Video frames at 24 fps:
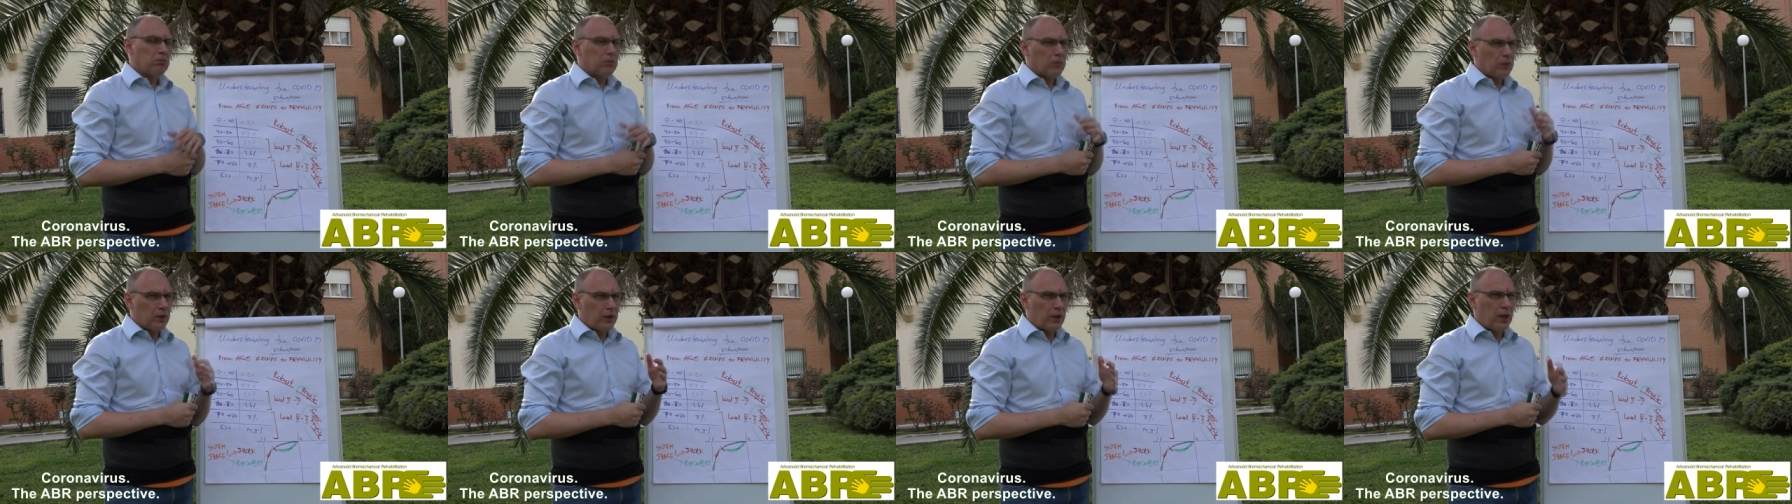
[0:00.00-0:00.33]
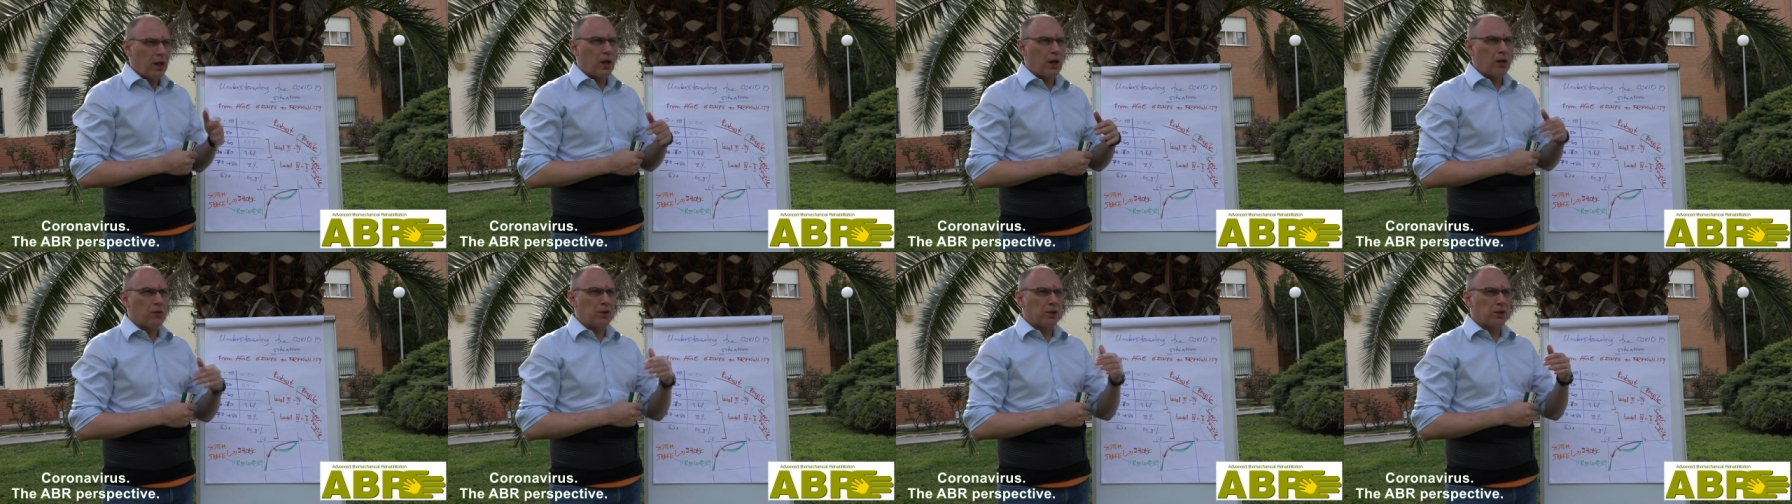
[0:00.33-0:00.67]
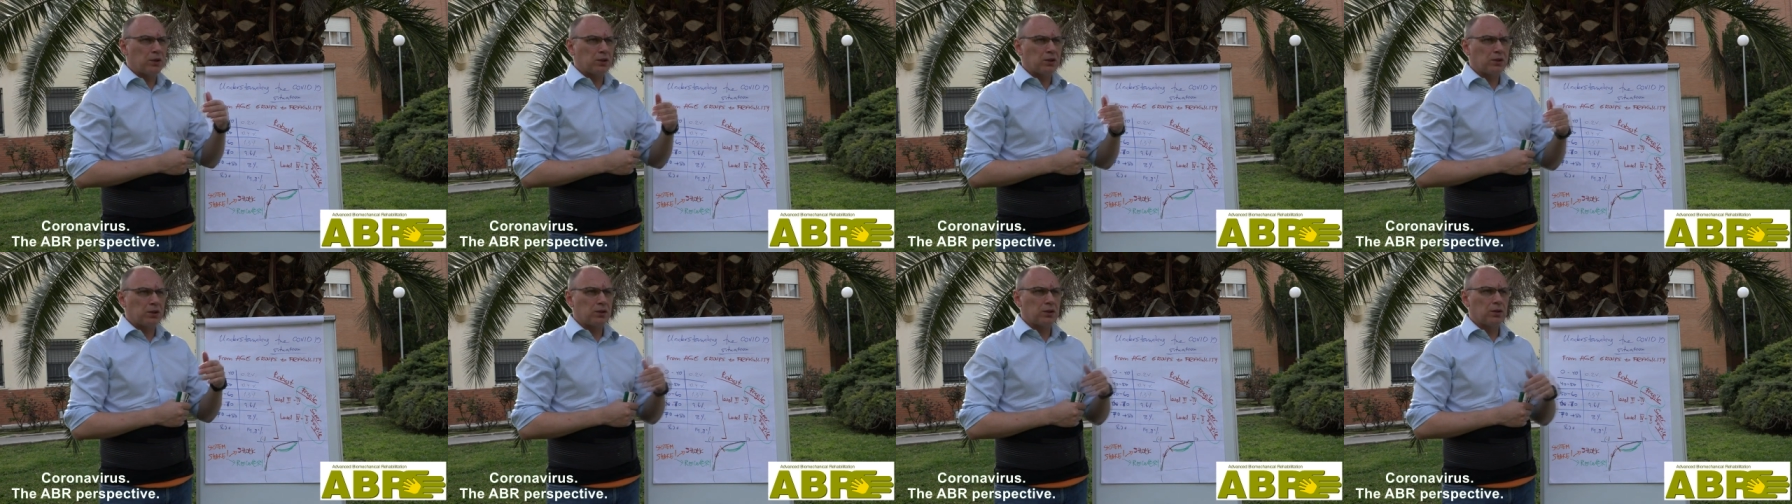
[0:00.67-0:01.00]
their
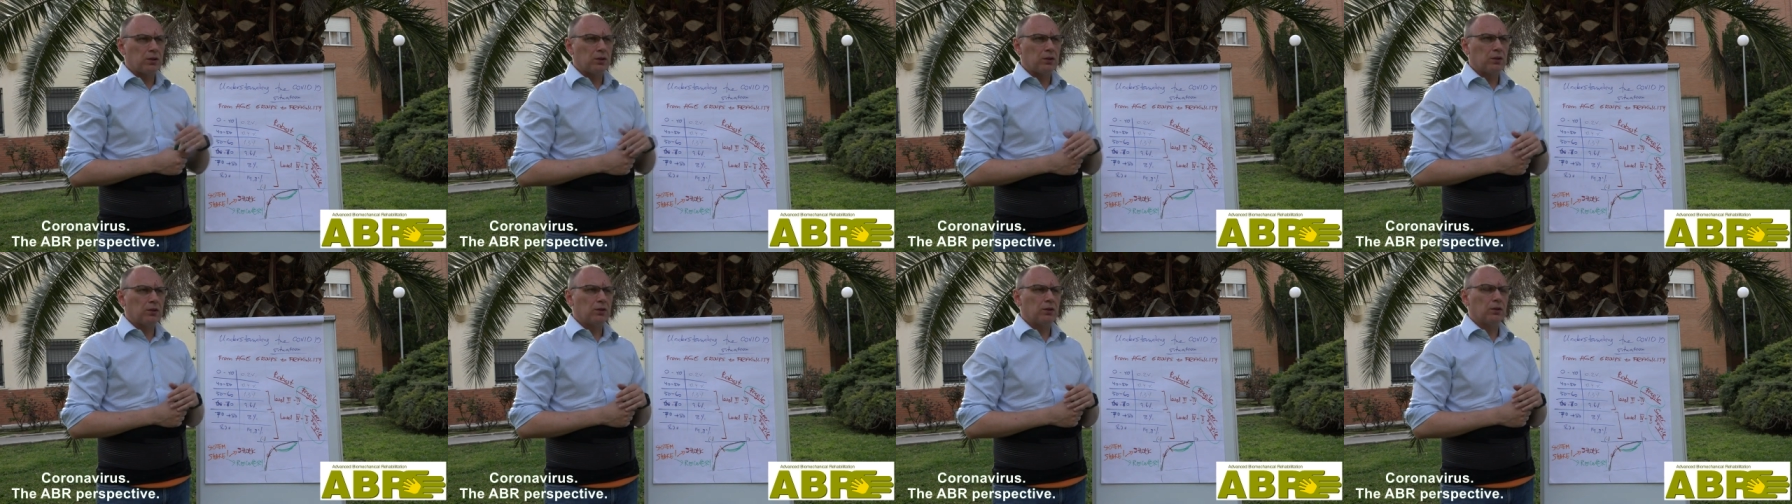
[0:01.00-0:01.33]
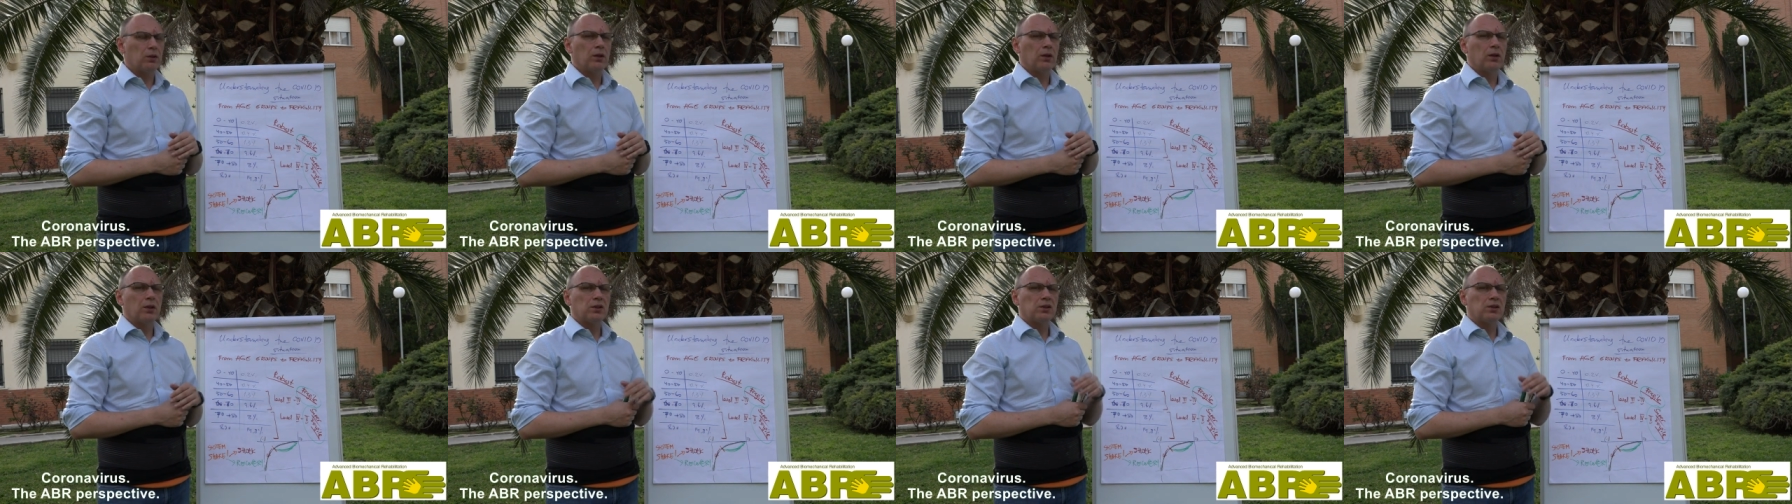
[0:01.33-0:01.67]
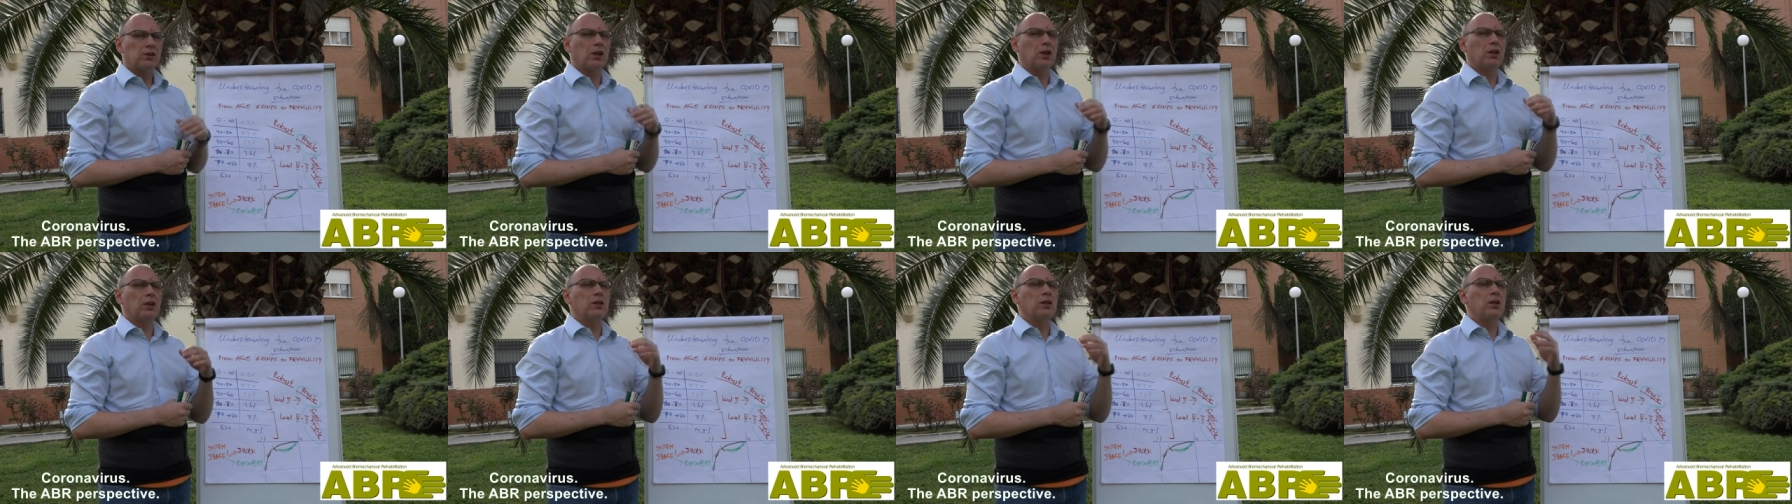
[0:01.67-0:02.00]
risks
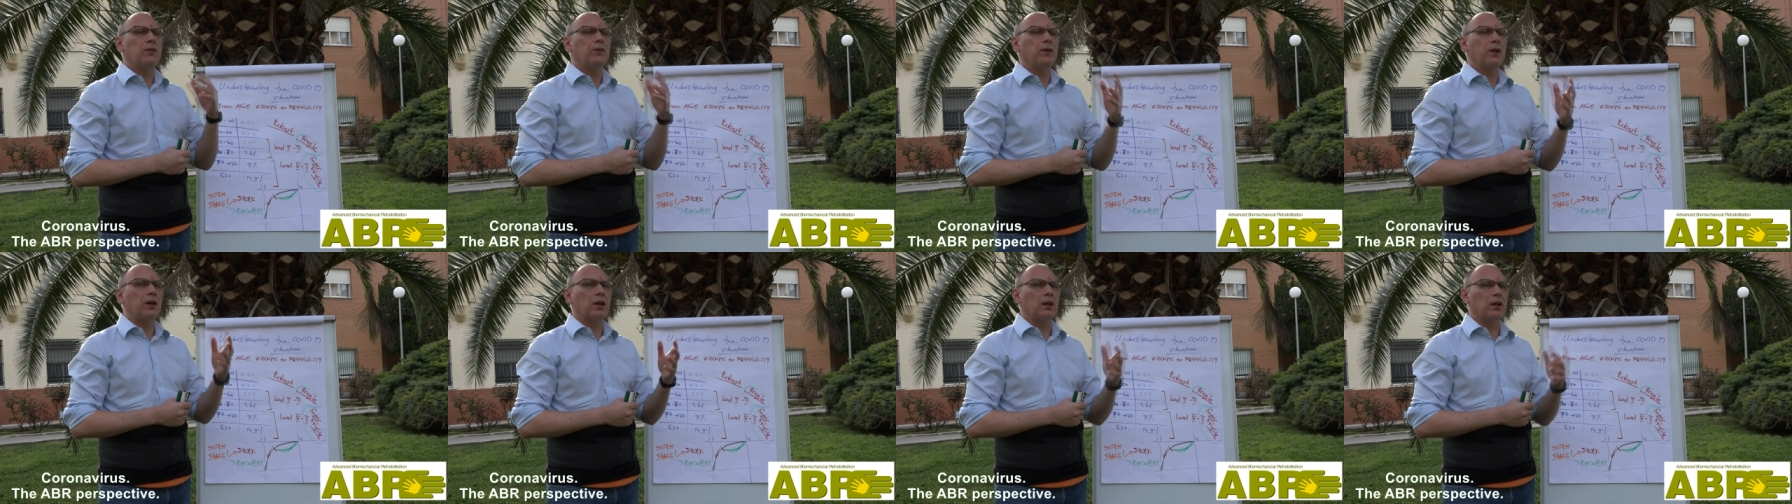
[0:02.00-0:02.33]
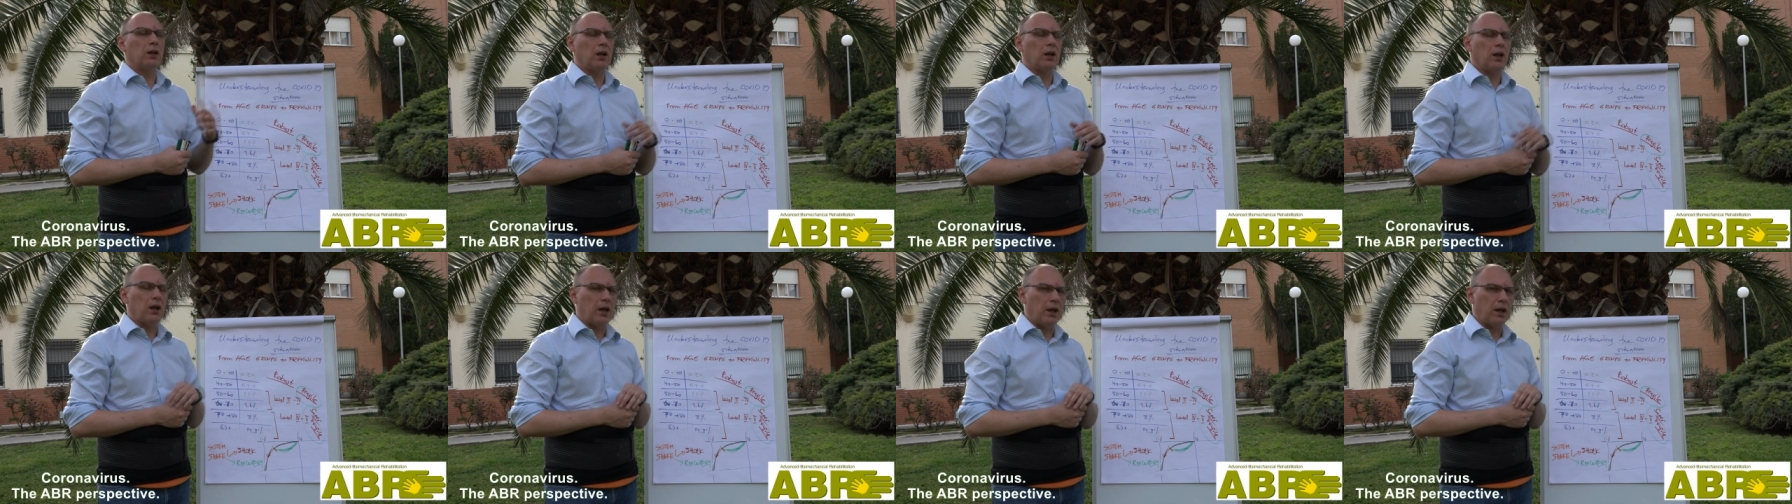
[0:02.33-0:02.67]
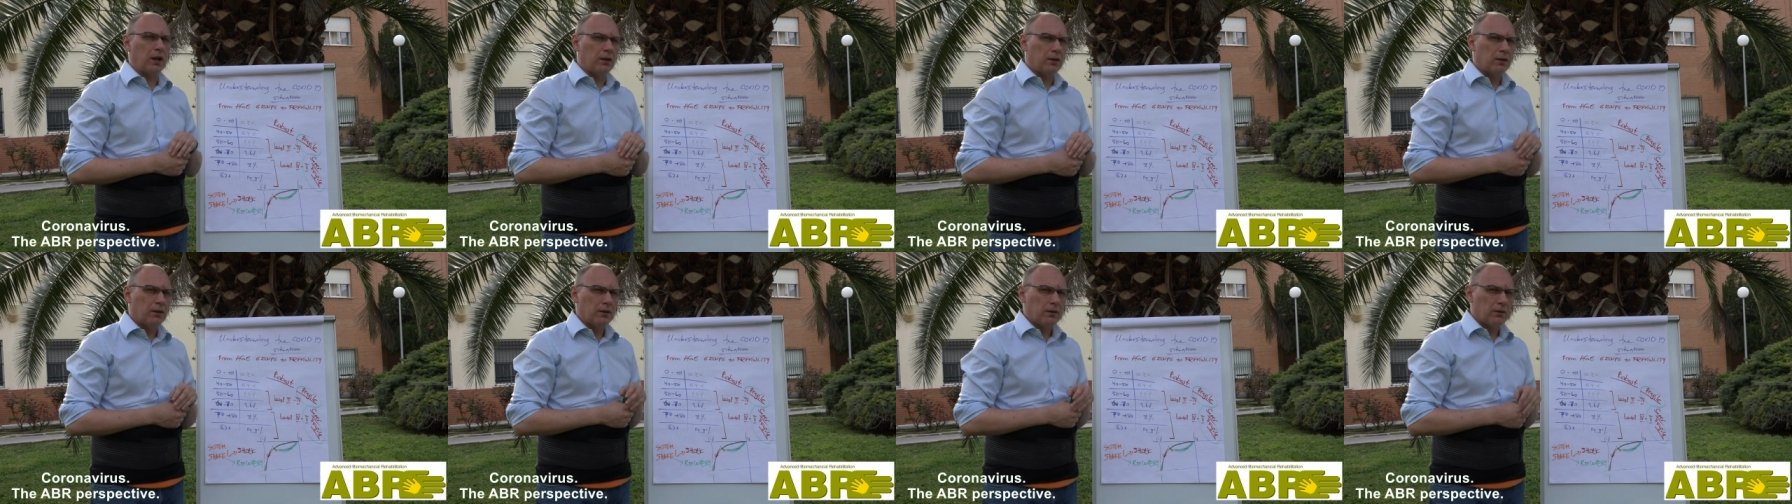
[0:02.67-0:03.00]
significantly
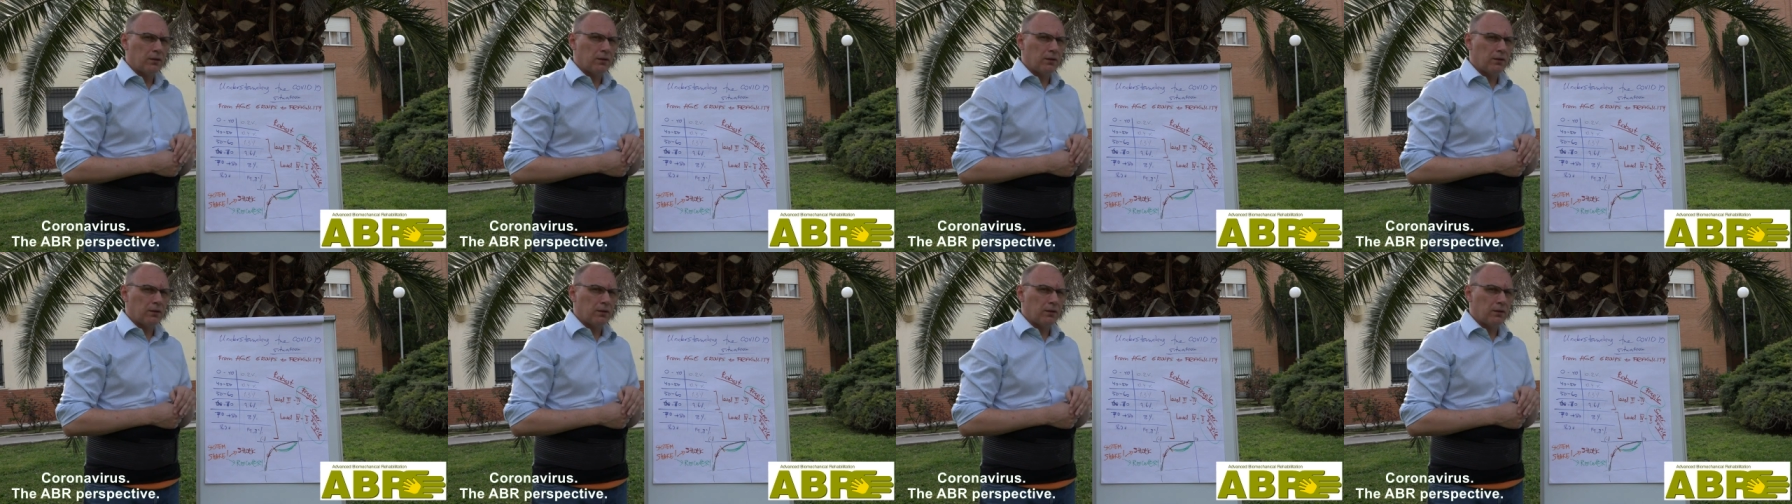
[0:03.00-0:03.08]
higher